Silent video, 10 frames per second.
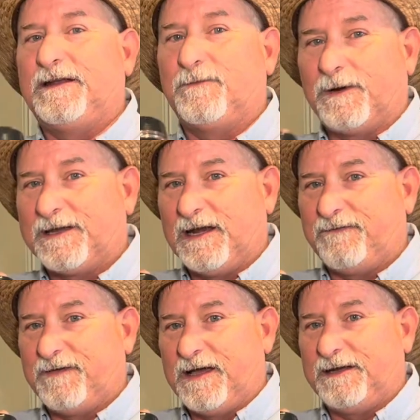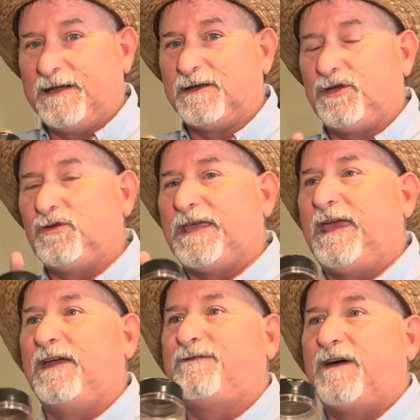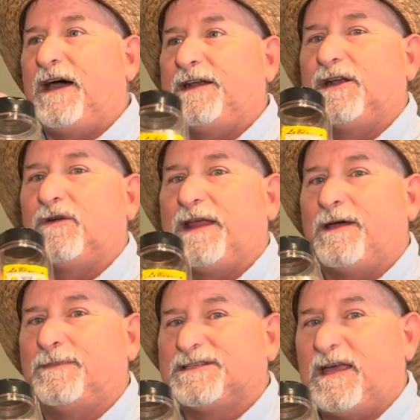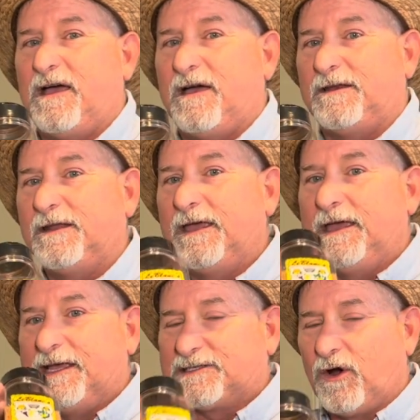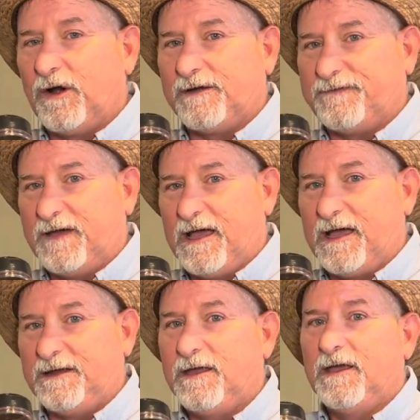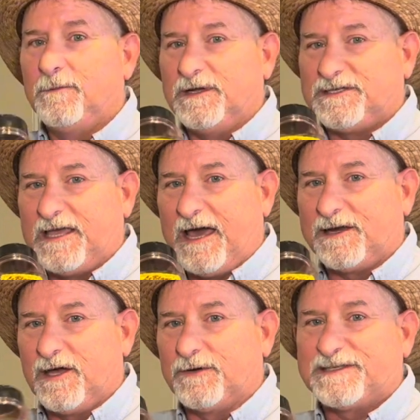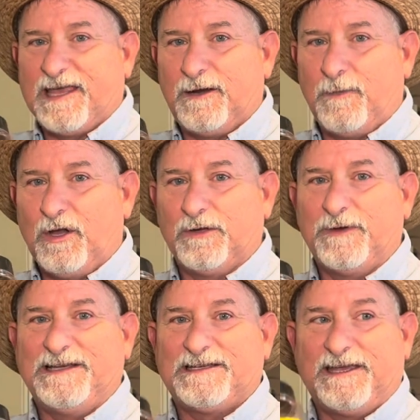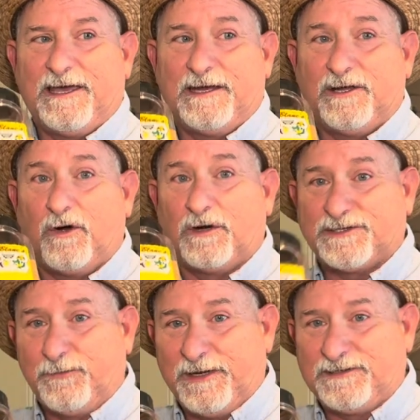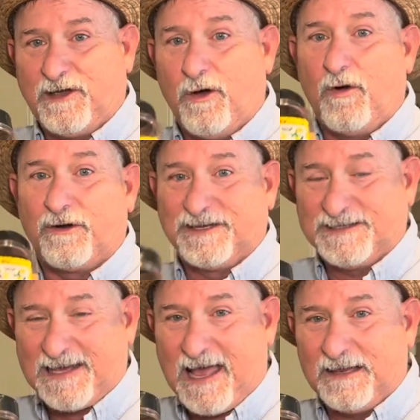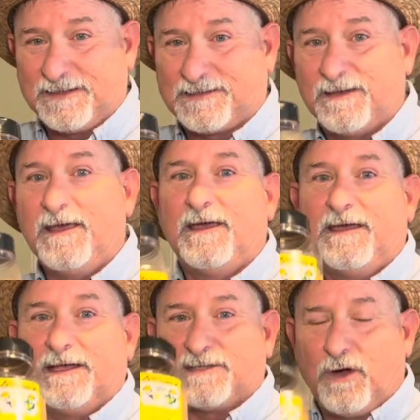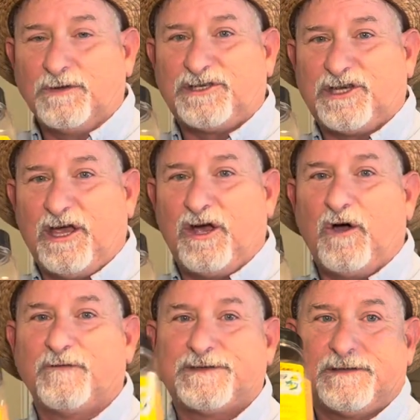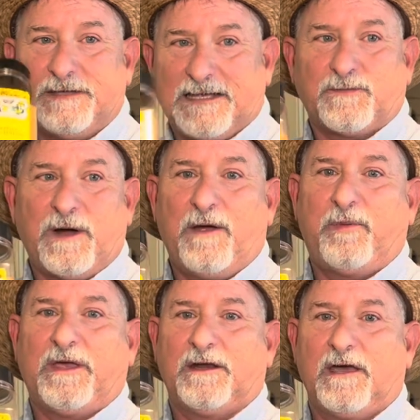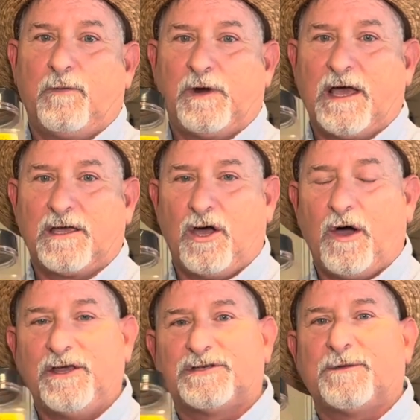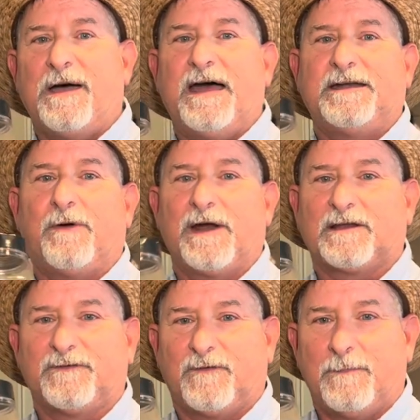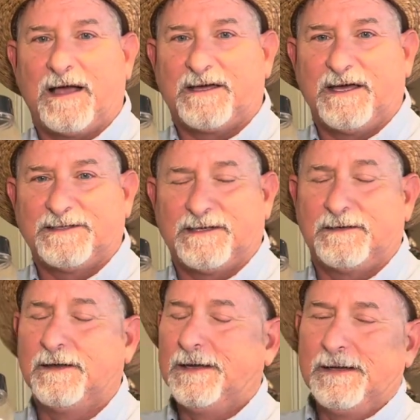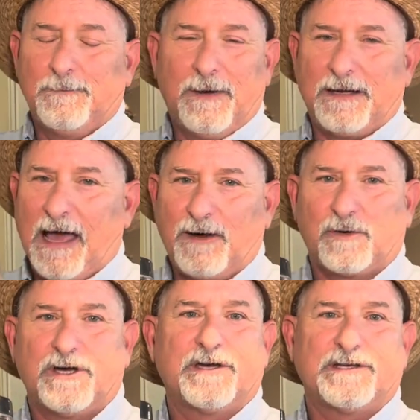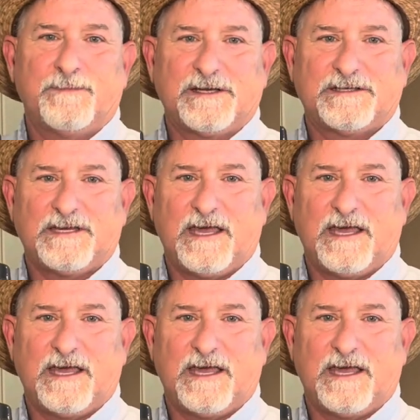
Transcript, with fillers: Where can I find it? You can find it on Amazon. It's hard to find, but you got to go to St. Amant, Louisiana or Sorrento or Gonzales it's on the shelves. That's where I pick it up when I go. I used to buy it directly from my cousin, but I don't cook as much as